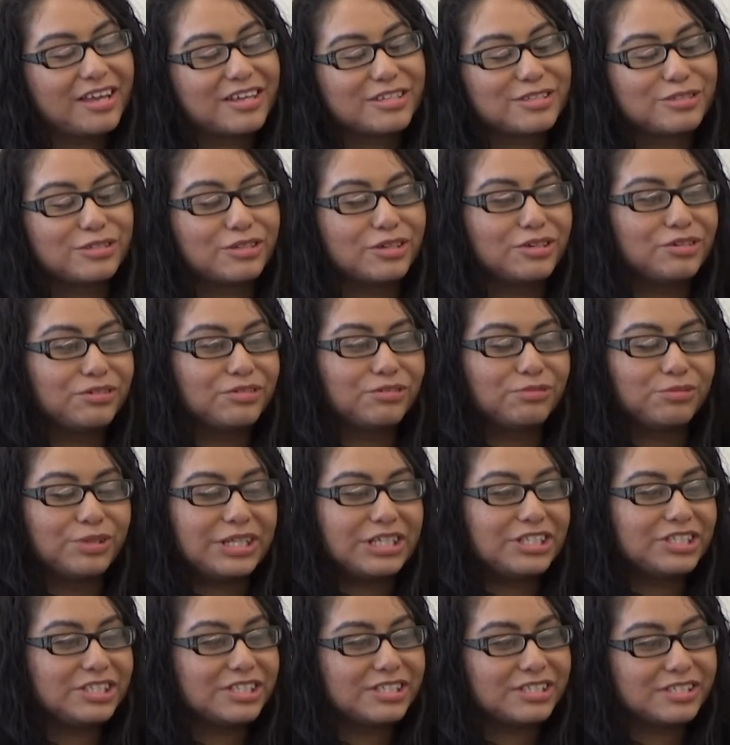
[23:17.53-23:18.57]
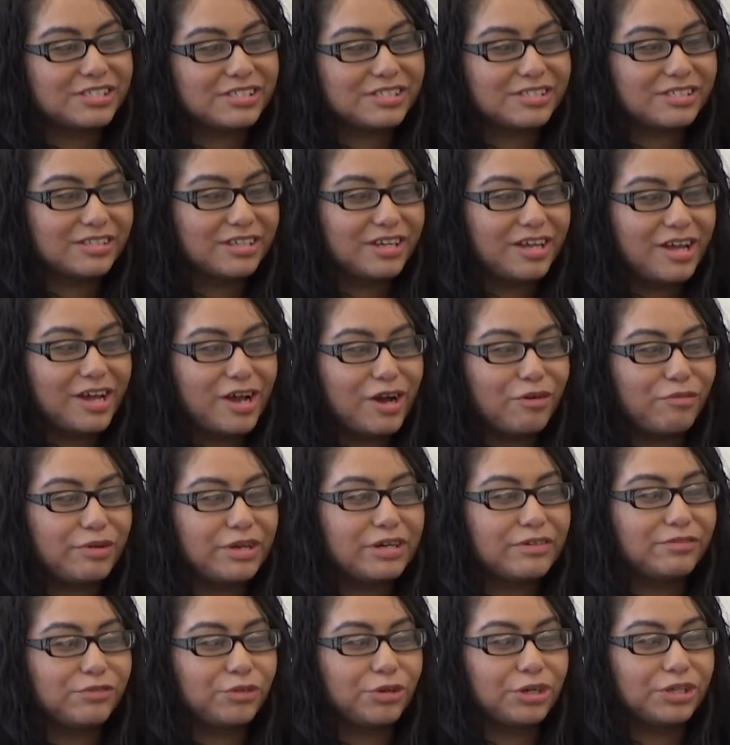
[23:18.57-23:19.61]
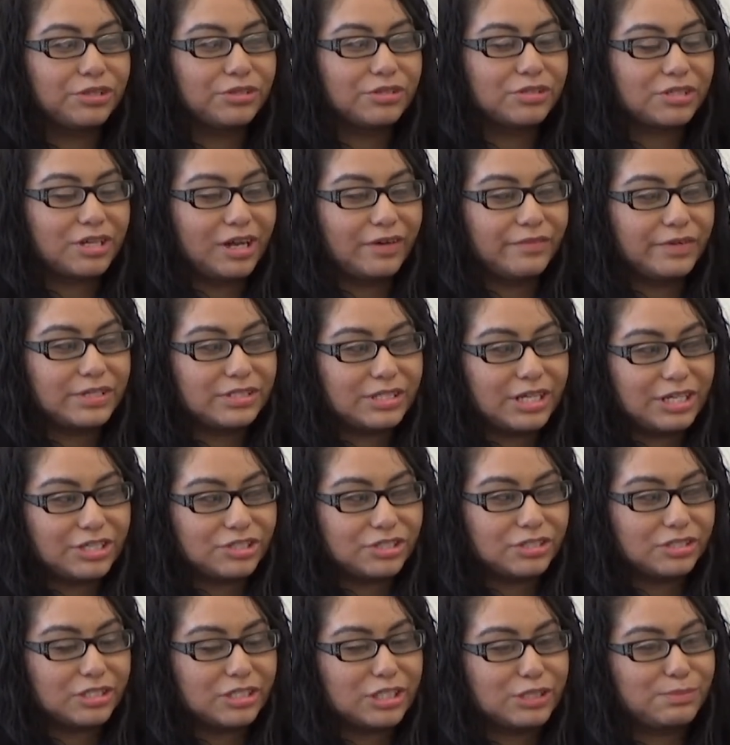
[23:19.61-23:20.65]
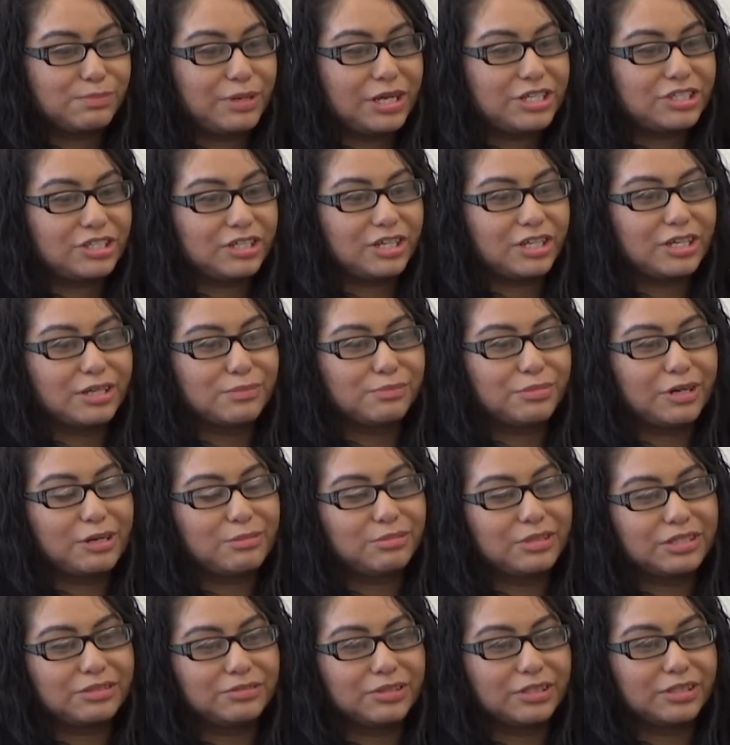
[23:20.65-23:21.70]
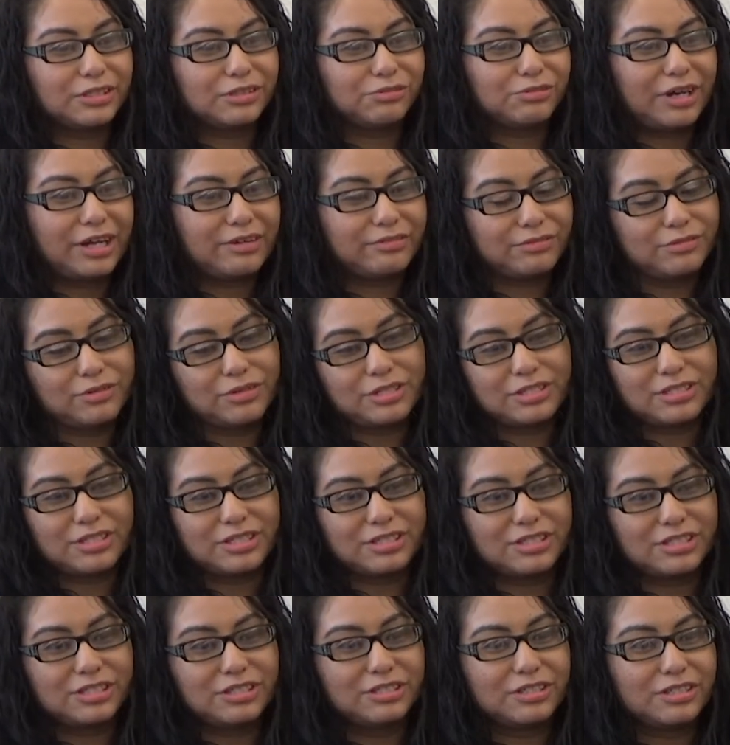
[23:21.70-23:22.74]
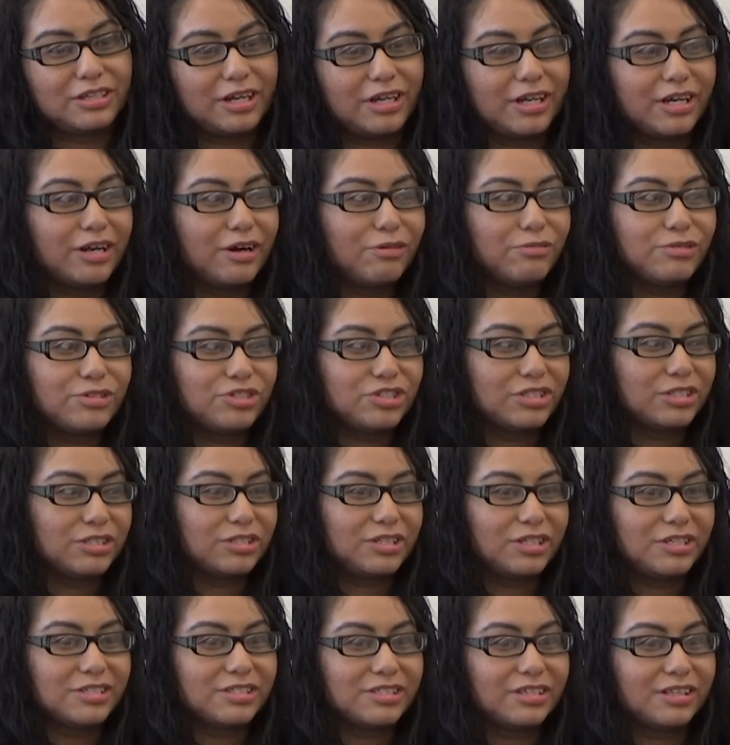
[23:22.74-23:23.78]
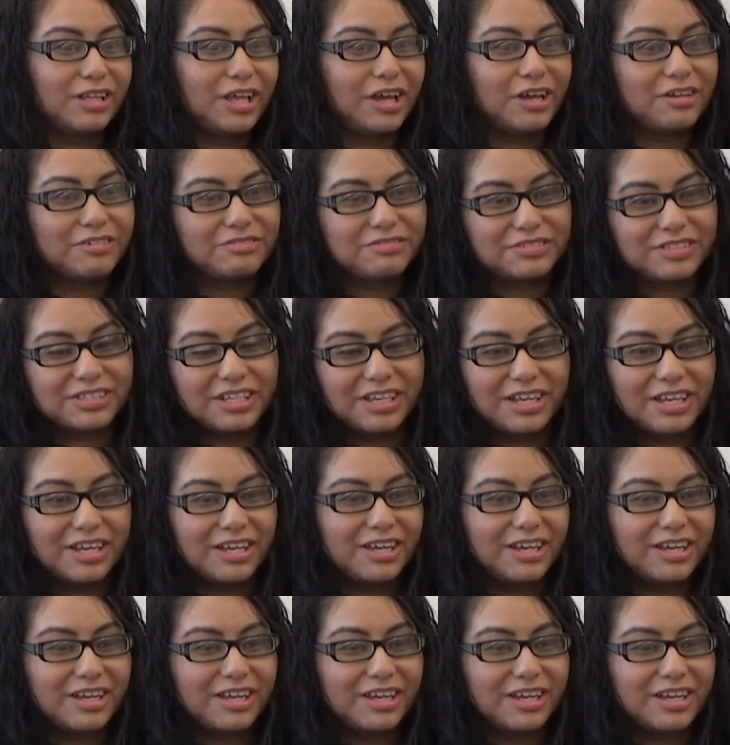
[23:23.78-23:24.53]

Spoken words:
So we avoid those conversations, especially in public with the white folks, because it always just turns left.